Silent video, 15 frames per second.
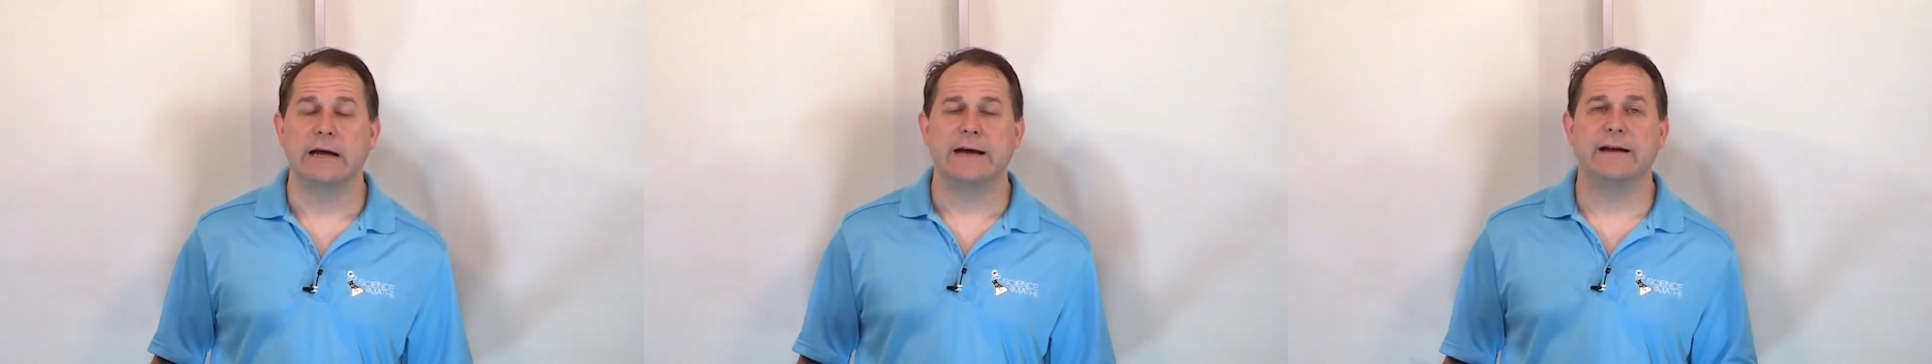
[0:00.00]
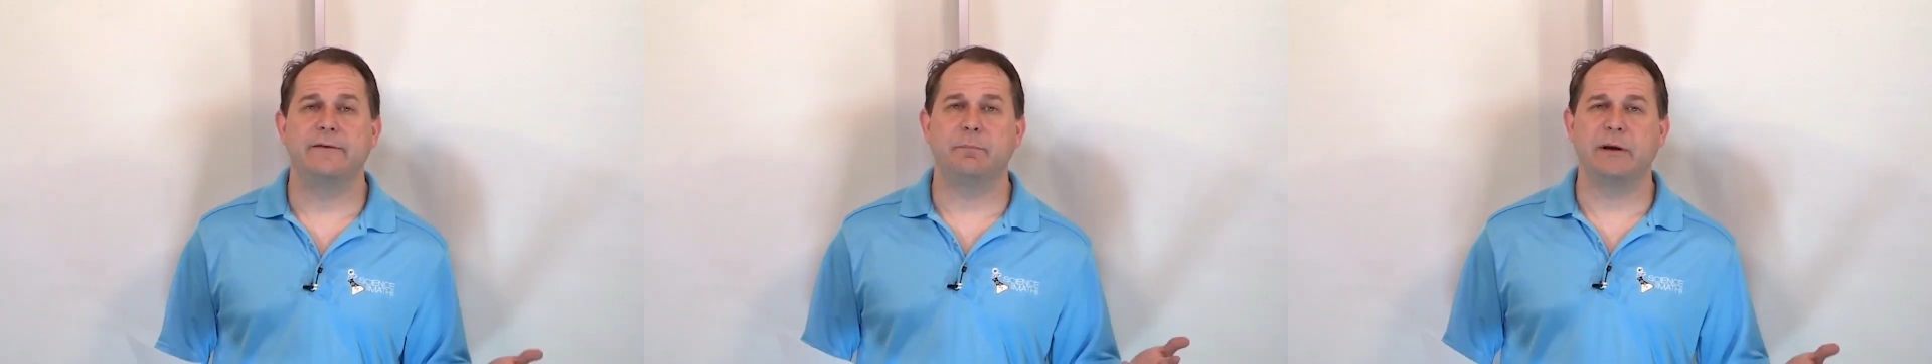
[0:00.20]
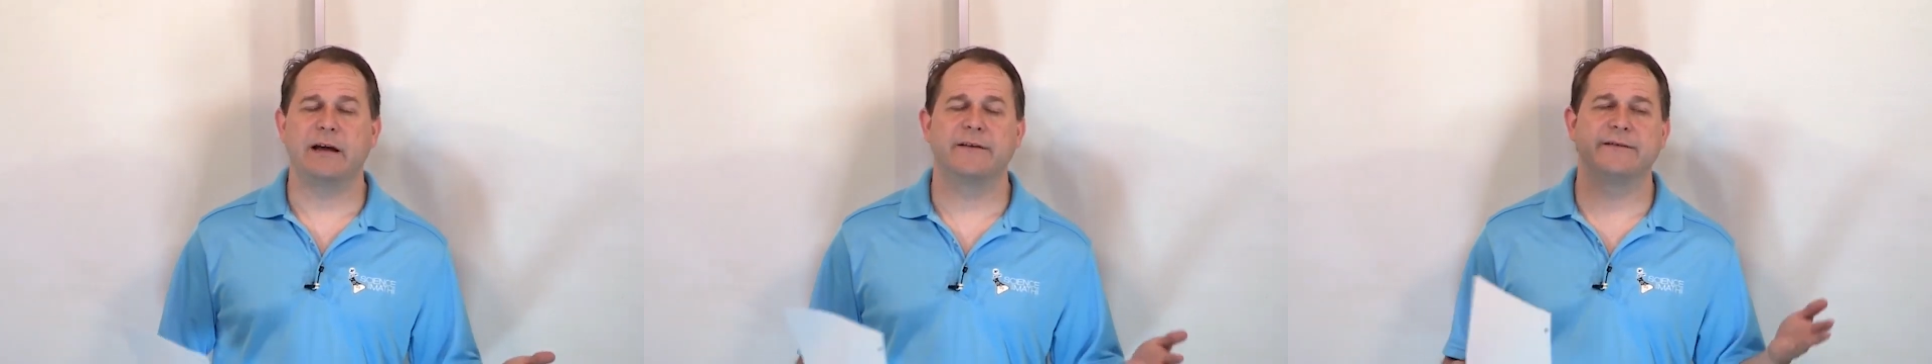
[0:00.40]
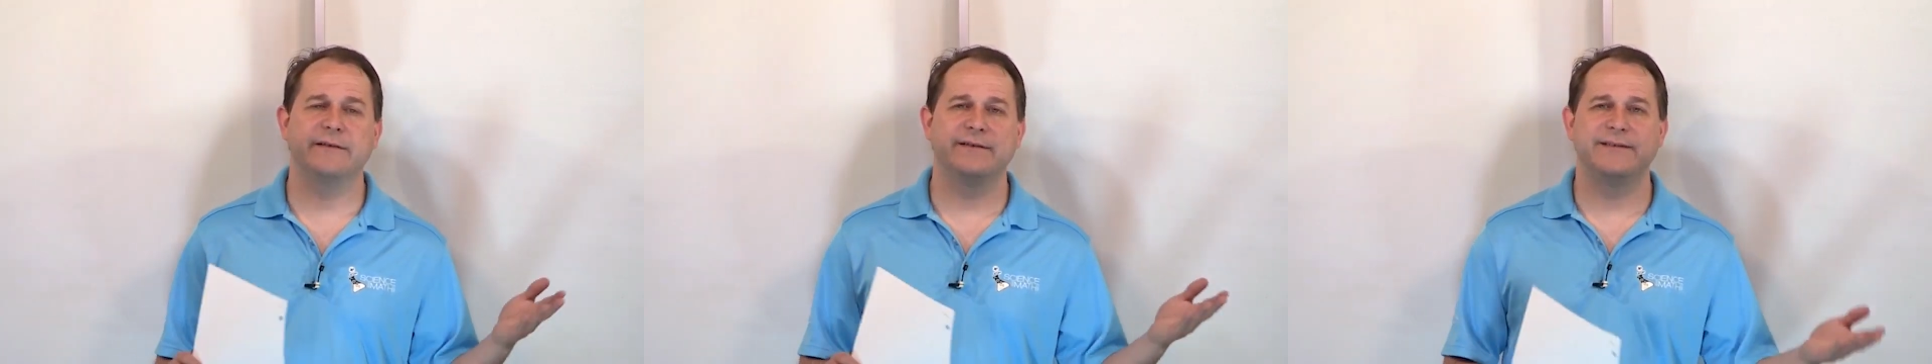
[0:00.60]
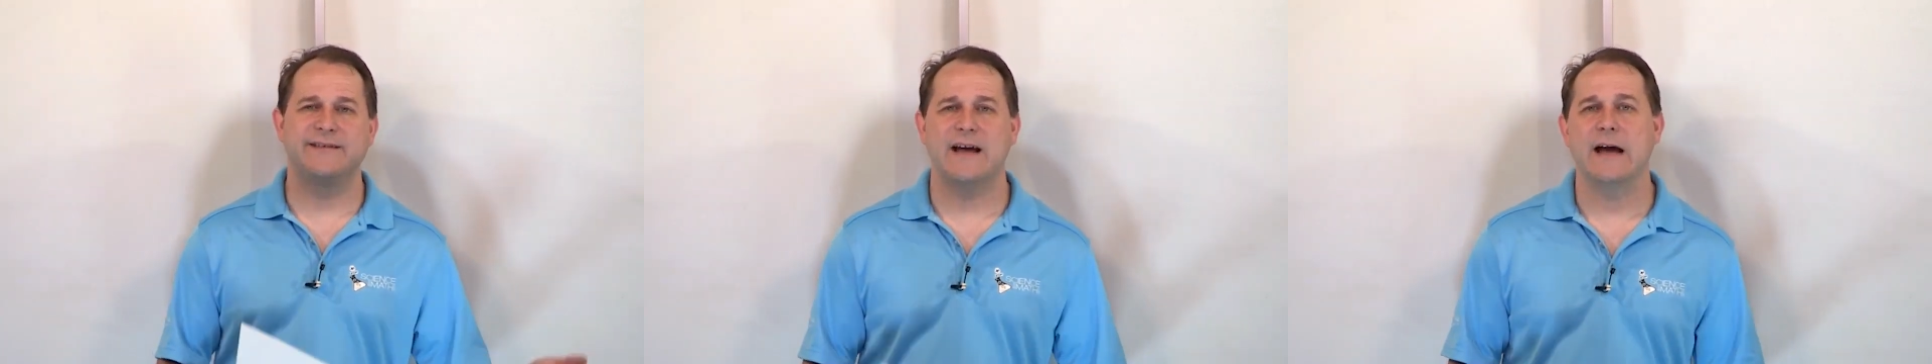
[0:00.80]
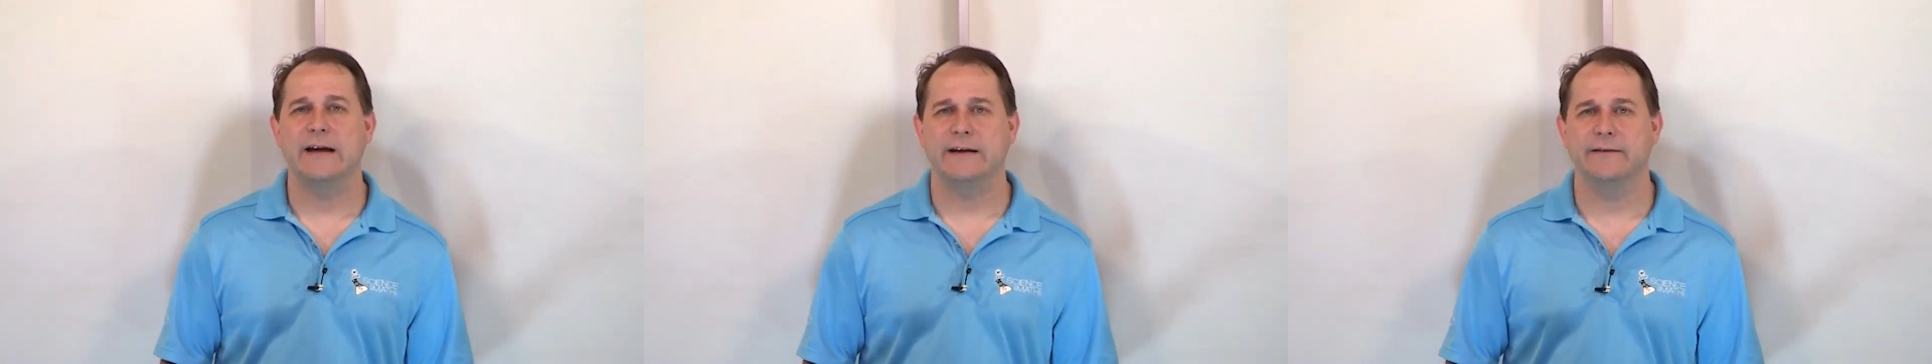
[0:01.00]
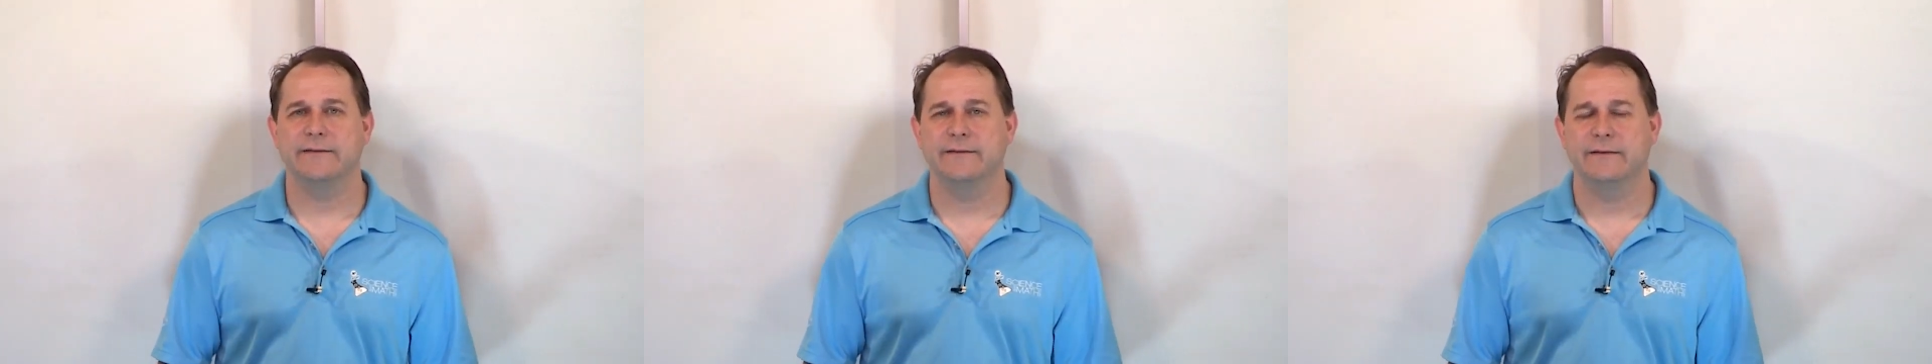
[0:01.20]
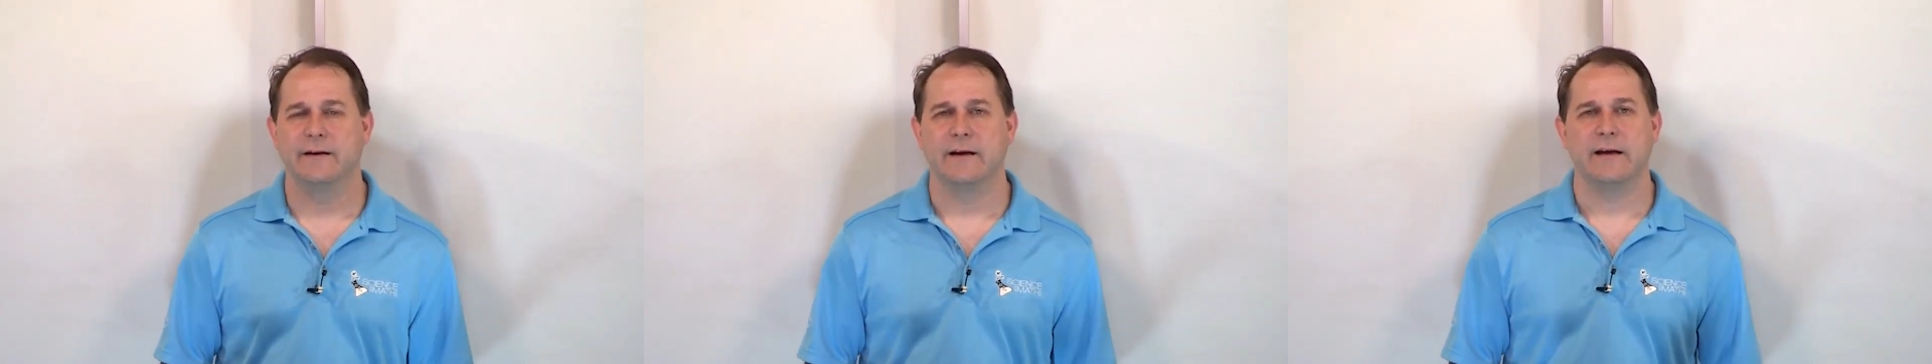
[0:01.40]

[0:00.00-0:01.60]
It's because in science,